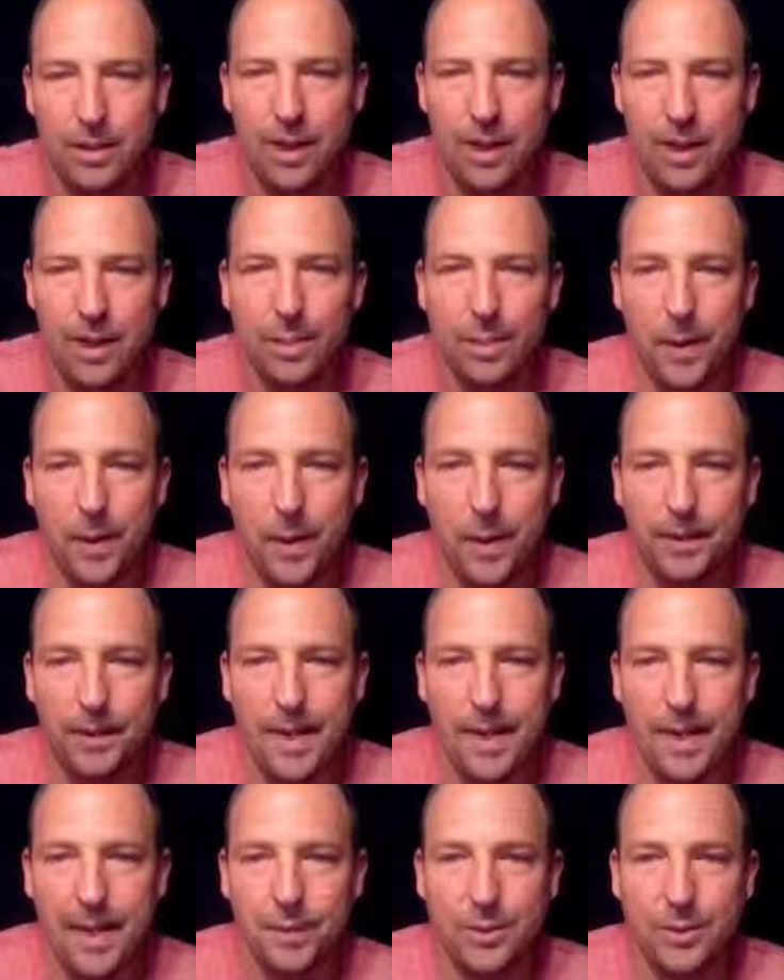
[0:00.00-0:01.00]
but
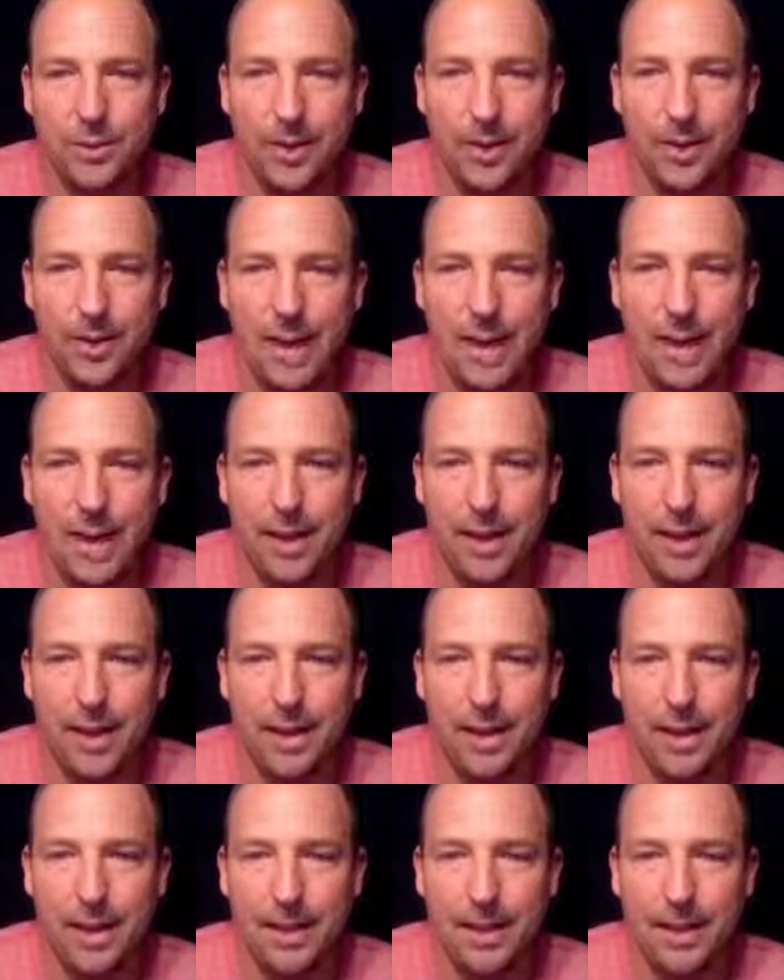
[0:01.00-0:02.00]
that's where your API key